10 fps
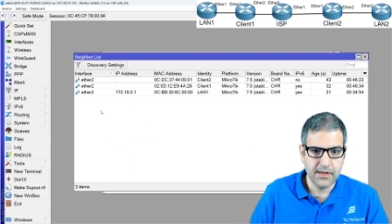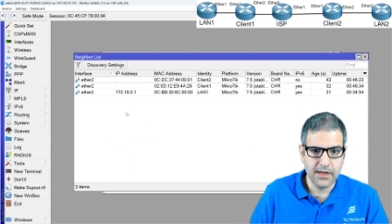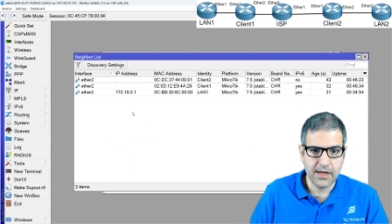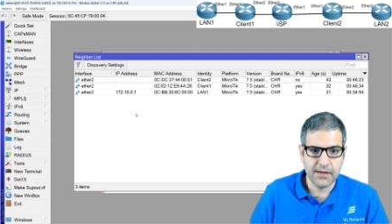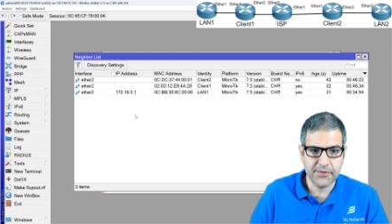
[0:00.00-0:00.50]

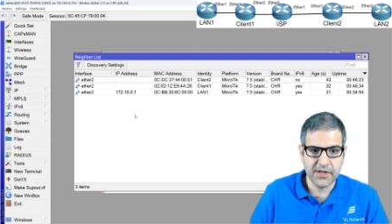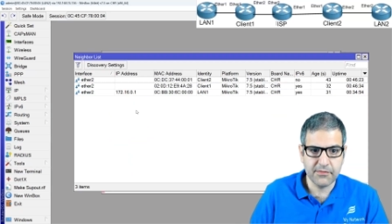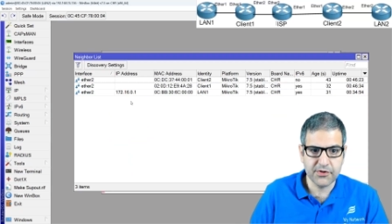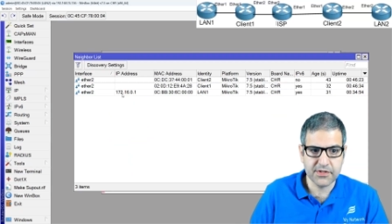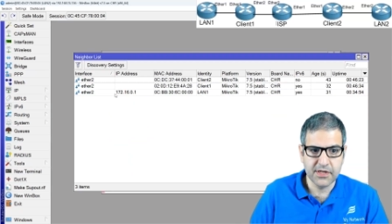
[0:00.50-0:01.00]
IP
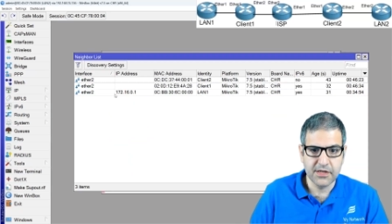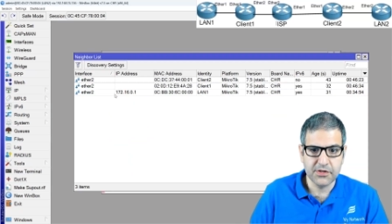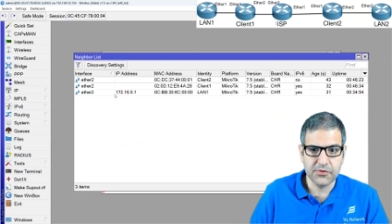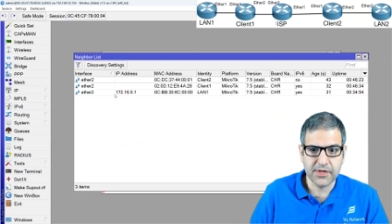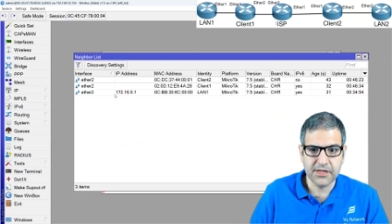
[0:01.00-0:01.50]
neighbors,
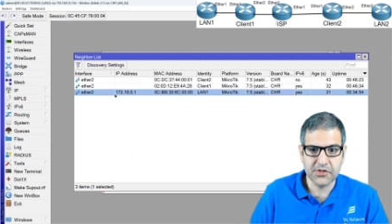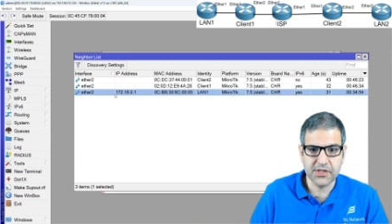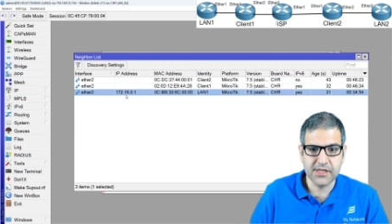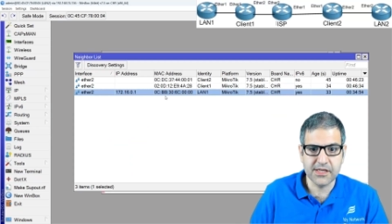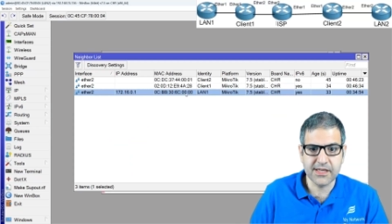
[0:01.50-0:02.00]
so you can
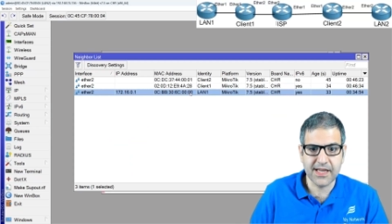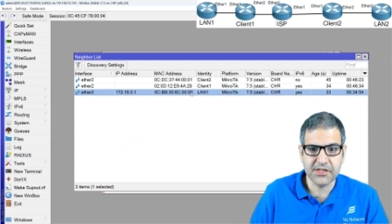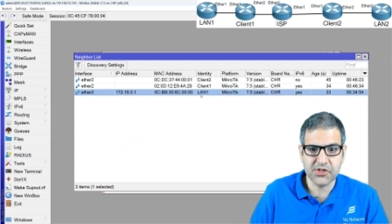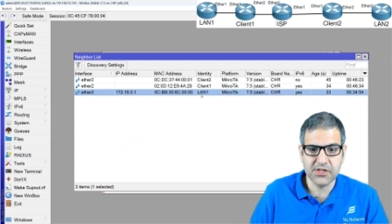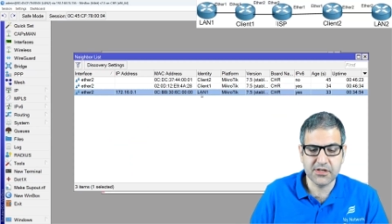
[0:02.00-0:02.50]
see, he can
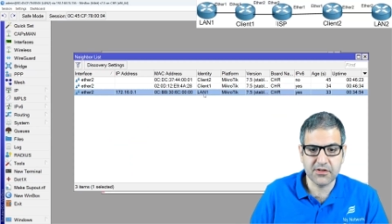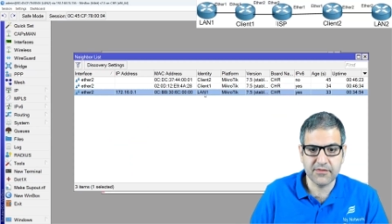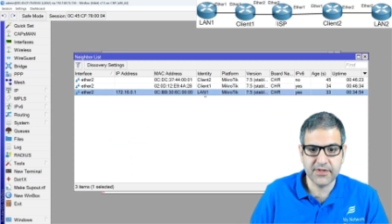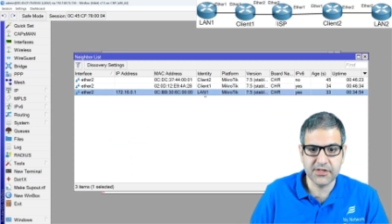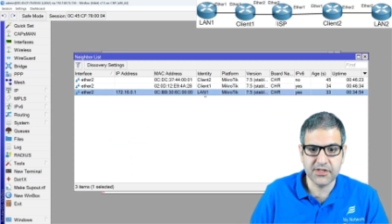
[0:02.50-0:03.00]
see it
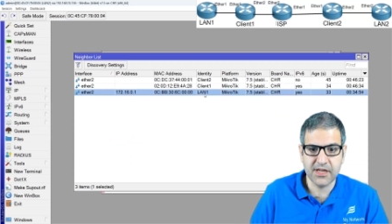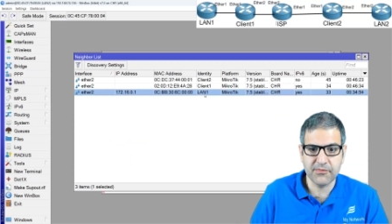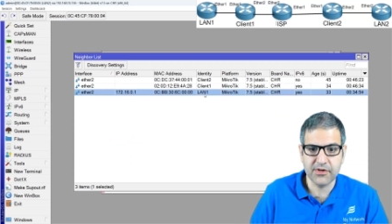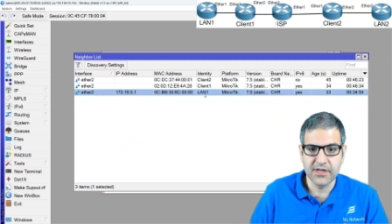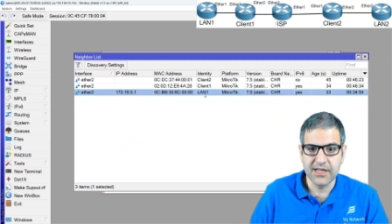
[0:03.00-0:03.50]
on his
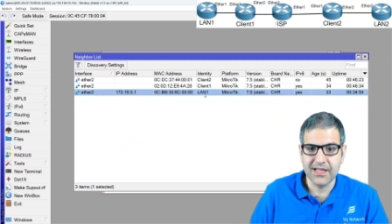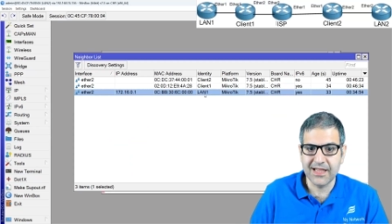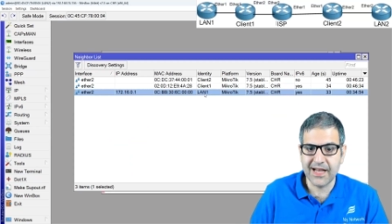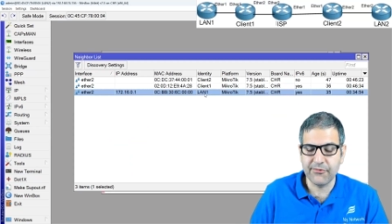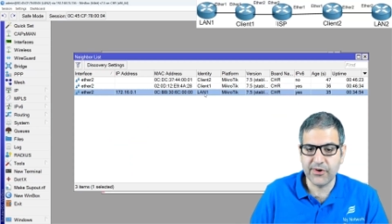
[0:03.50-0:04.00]
neighbor
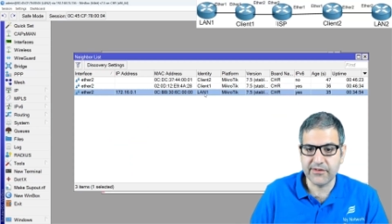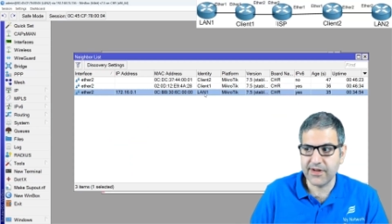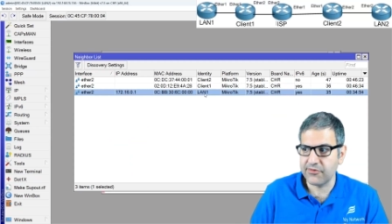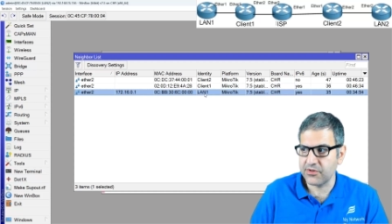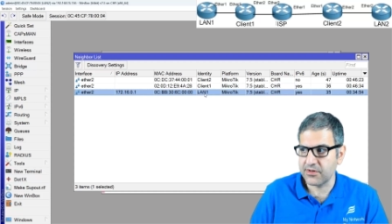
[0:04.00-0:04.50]
LAN 1
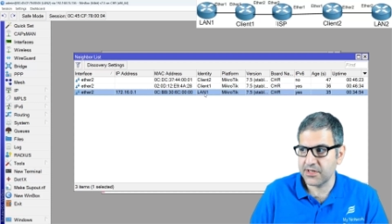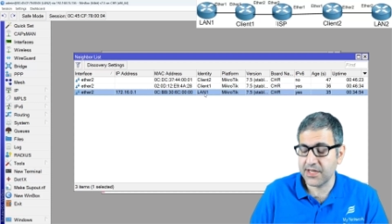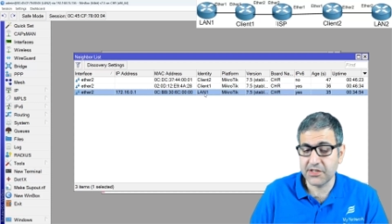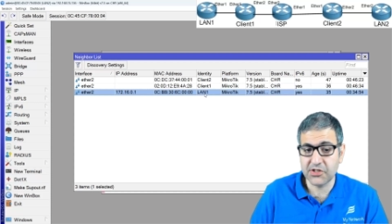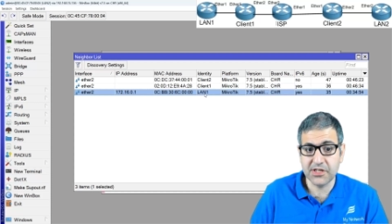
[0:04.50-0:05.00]
router. He
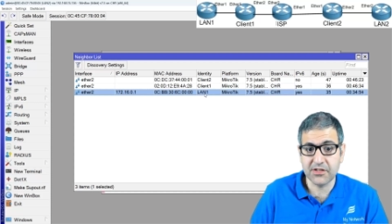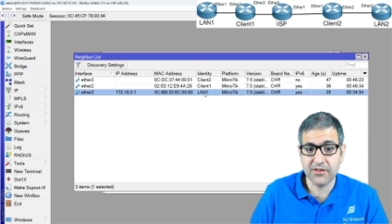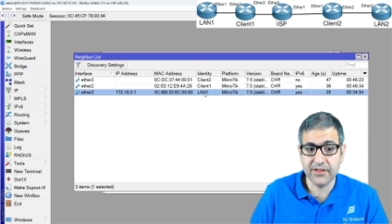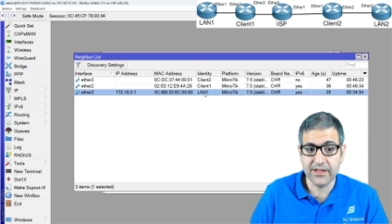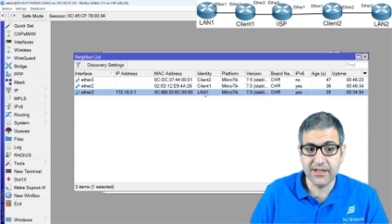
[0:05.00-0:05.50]
can see it
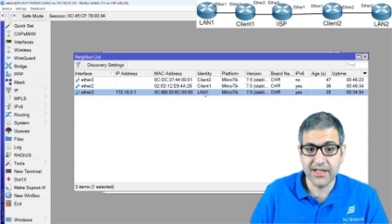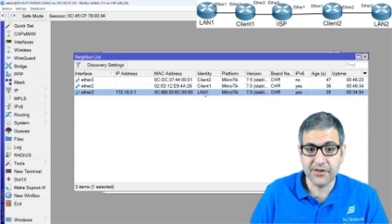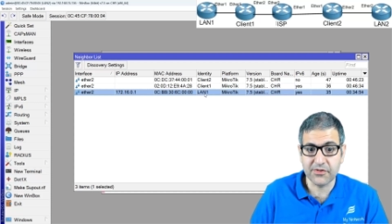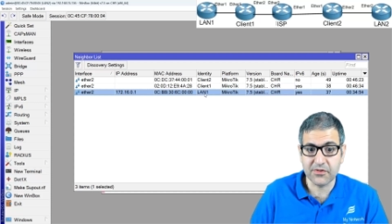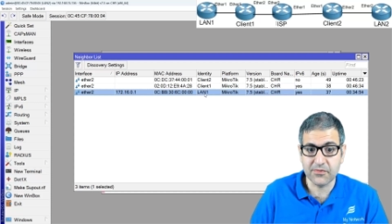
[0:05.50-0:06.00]
on
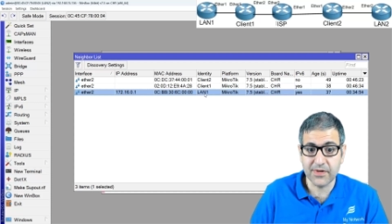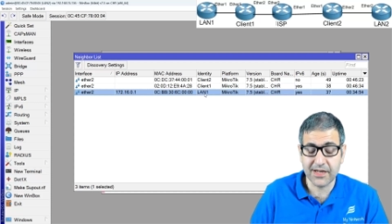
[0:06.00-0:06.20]
layer 2.